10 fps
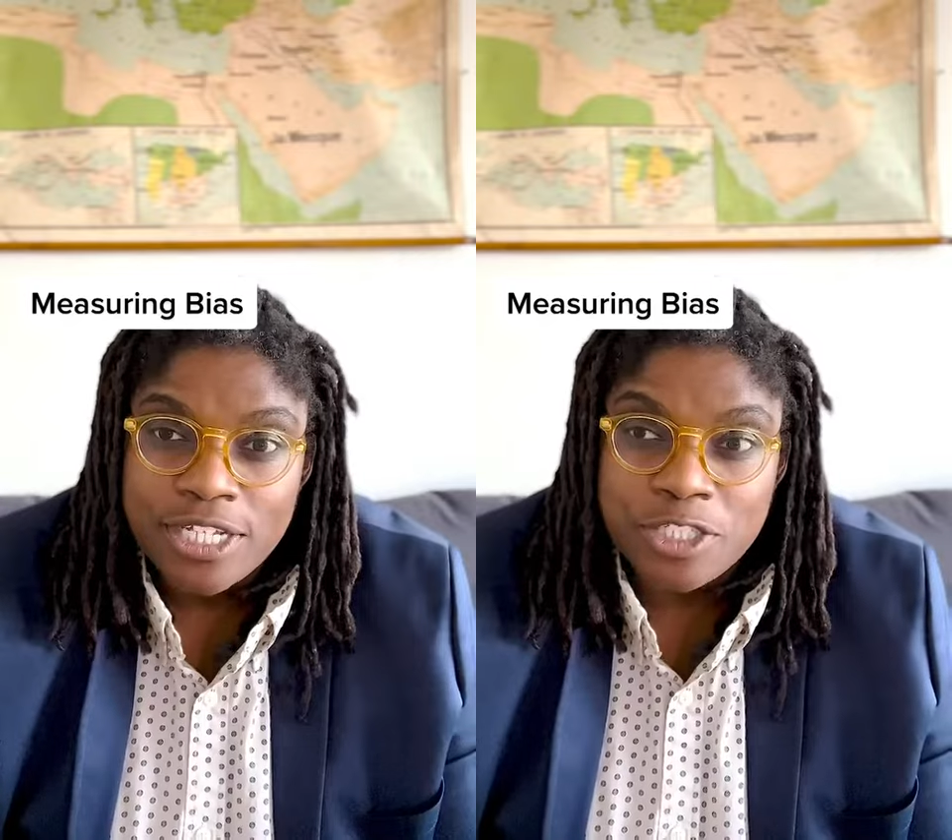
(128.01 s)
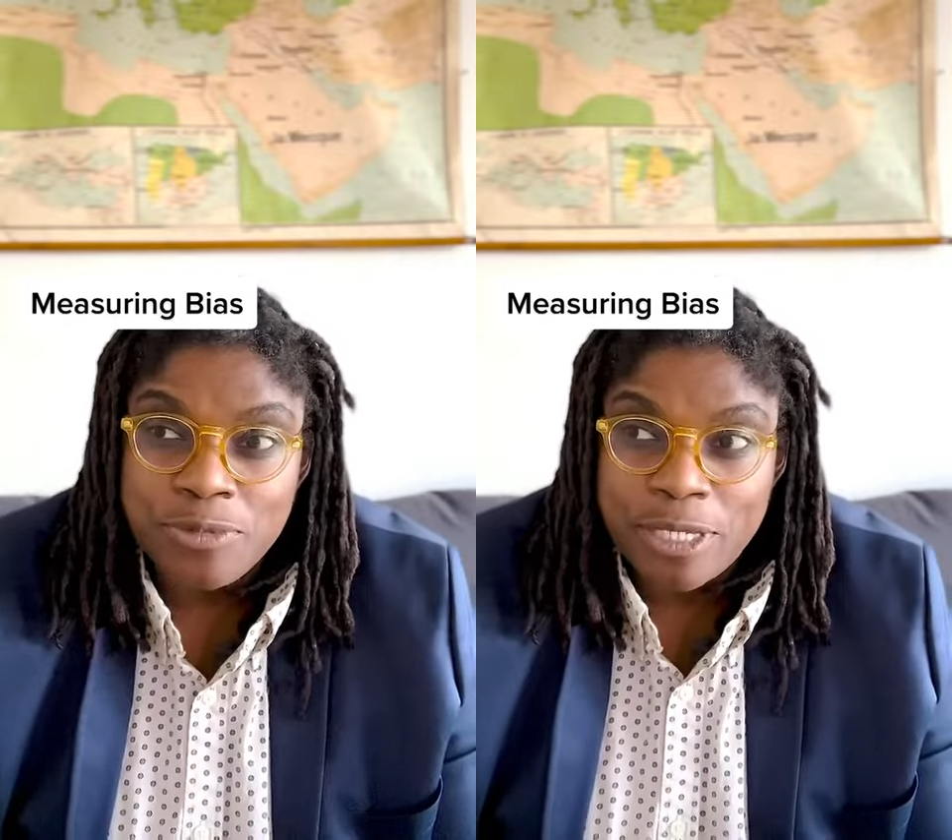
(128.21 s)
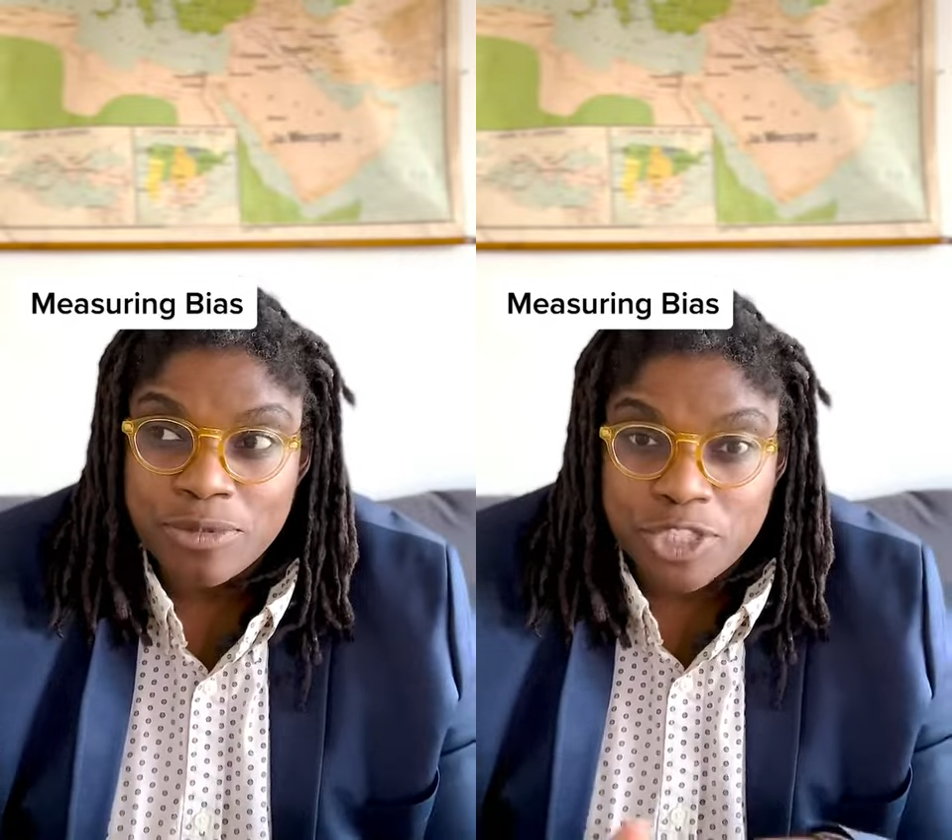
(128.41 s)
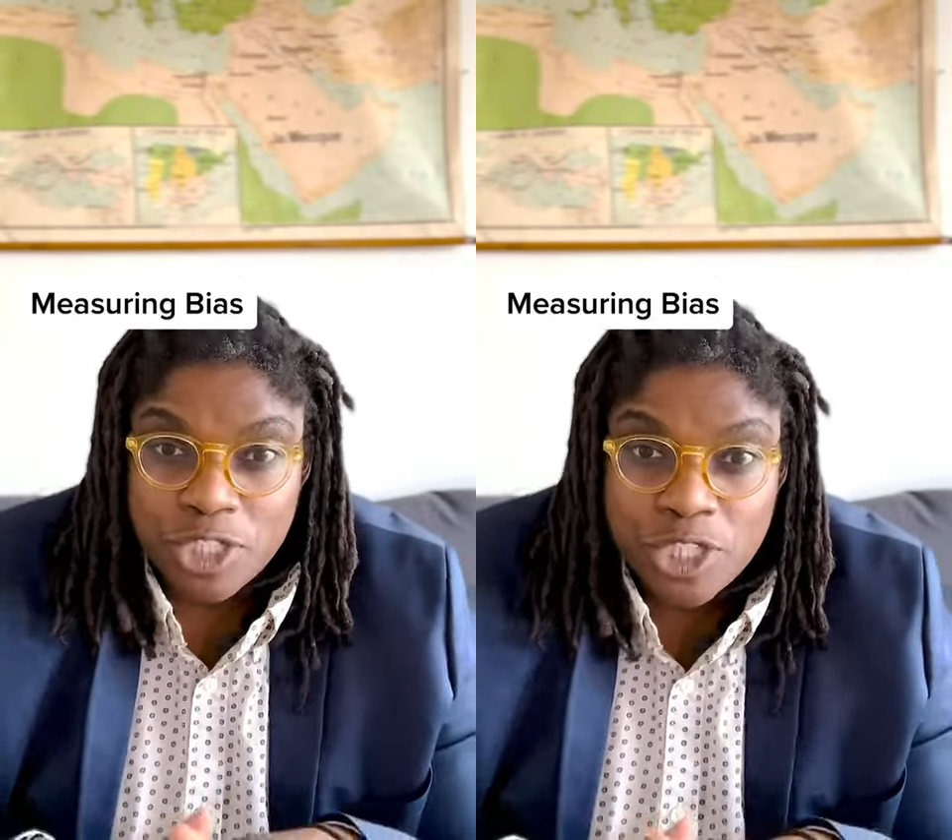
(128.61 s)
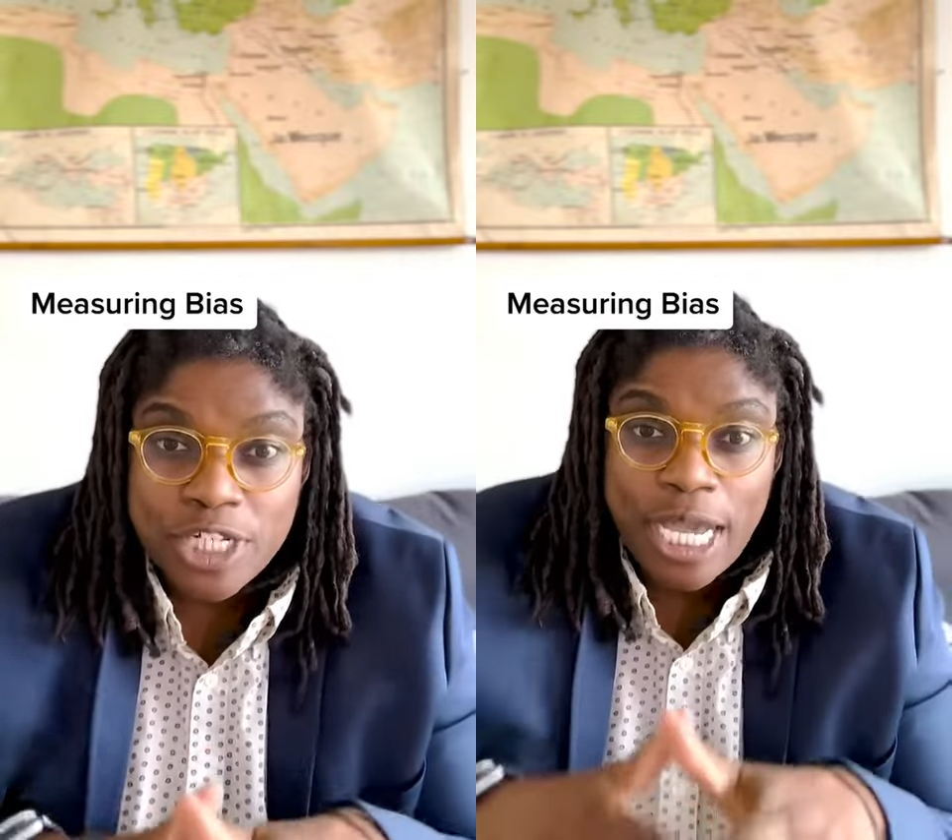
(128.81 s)
to be able to
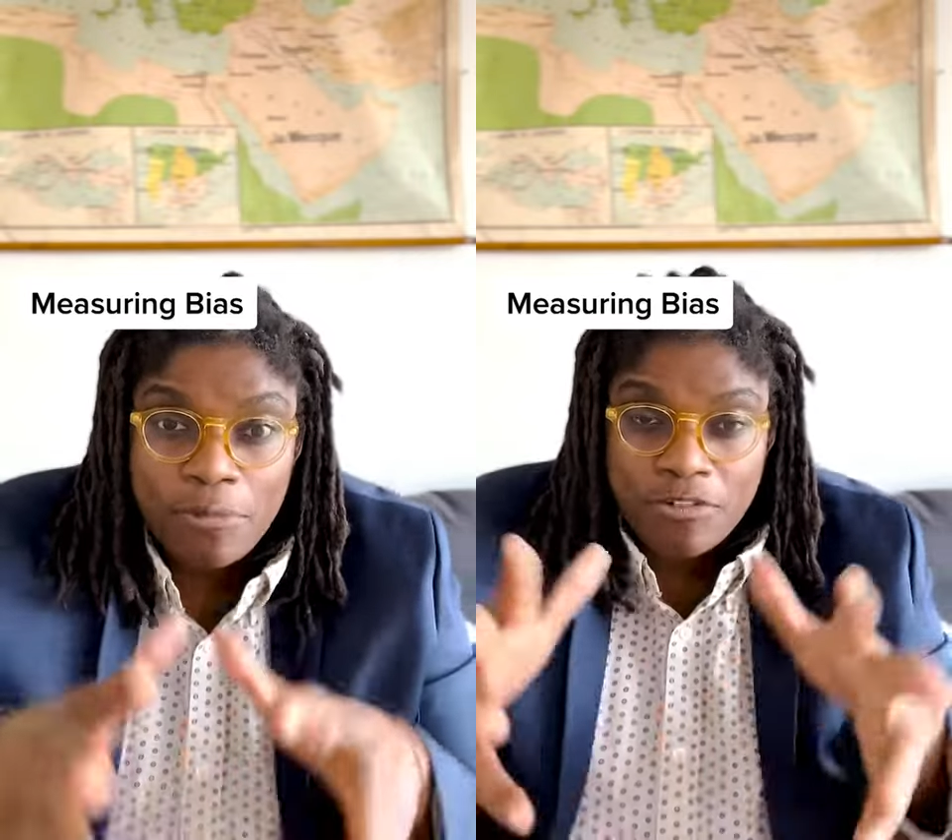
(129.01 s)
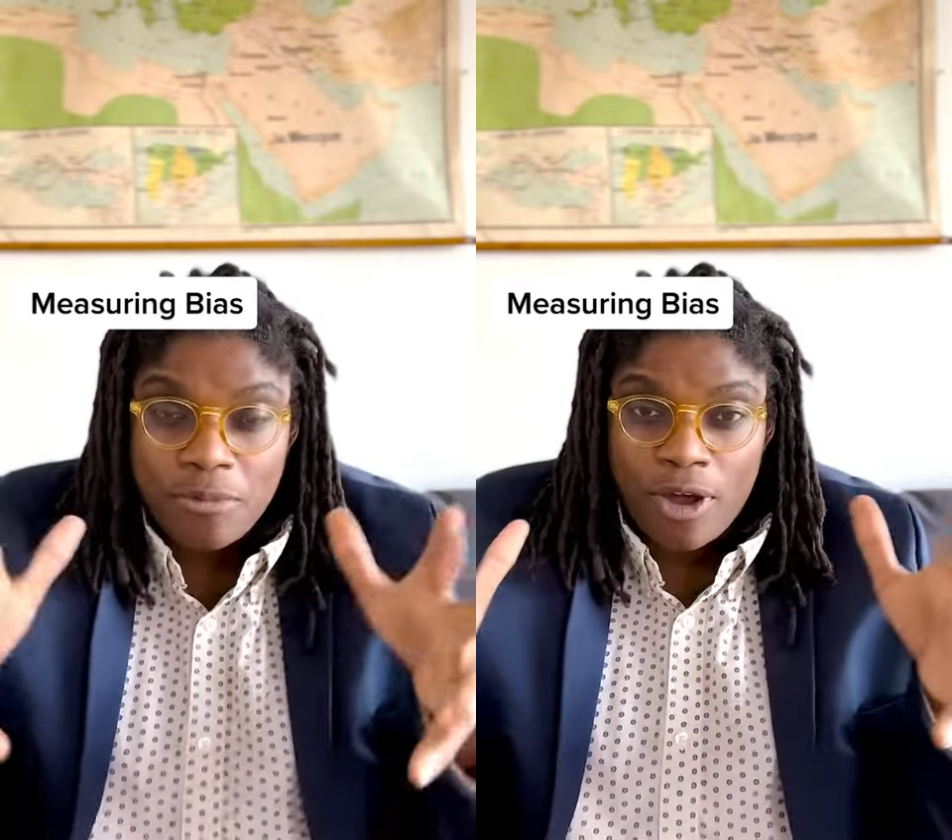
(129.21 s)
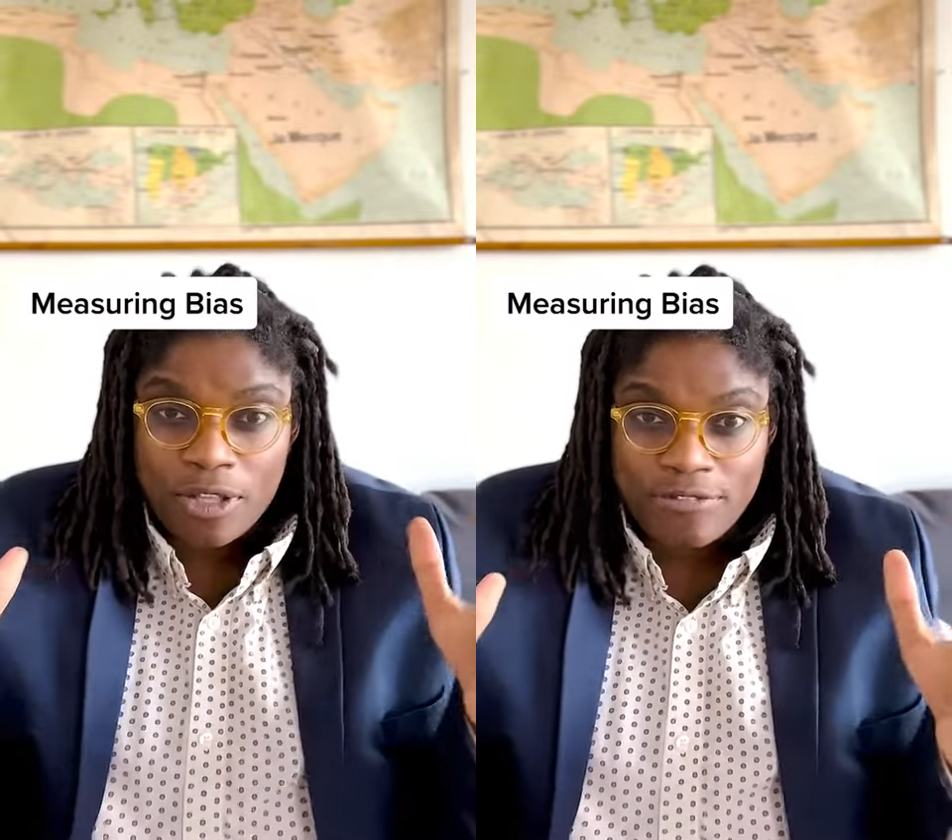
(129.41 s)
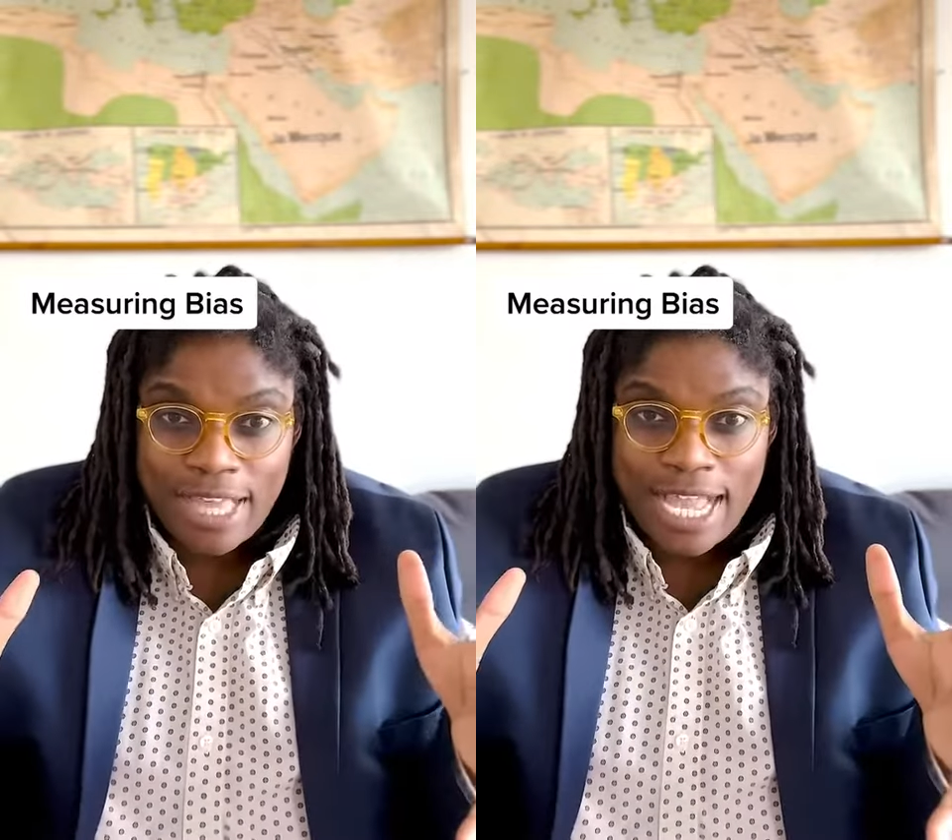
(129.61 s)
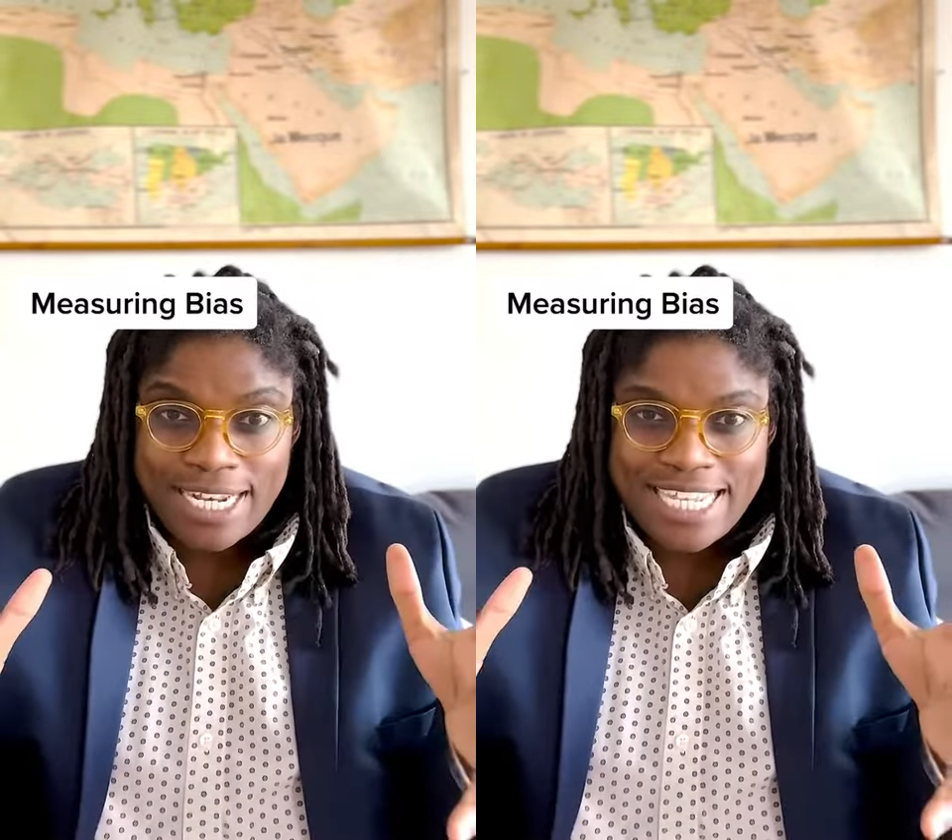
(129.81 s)
look up from all of that